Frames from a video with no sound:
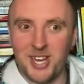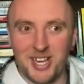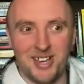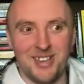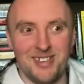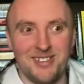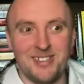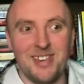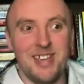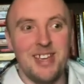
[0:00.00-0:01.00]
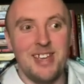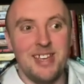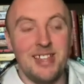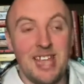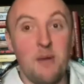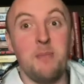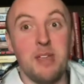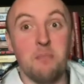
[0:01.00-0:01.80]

because that would be a